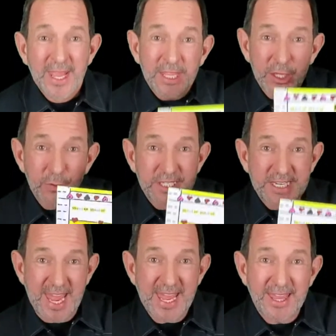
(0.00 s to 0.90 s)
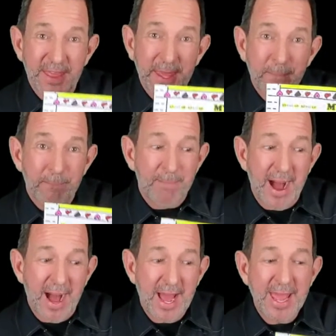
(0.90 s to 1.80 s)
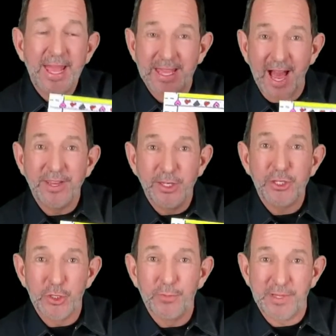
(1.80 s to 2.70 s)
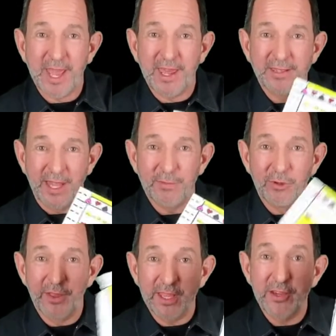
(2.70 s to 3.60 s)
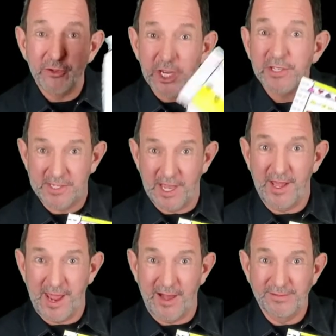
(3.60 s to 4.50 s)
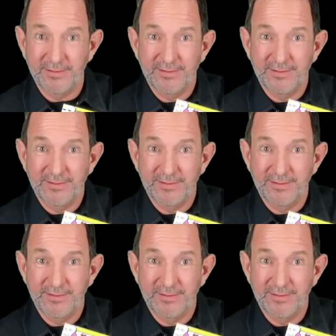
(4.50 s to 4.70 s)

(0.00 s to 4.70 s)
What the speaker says: You take the My Kindness Soup Can label that you just cut out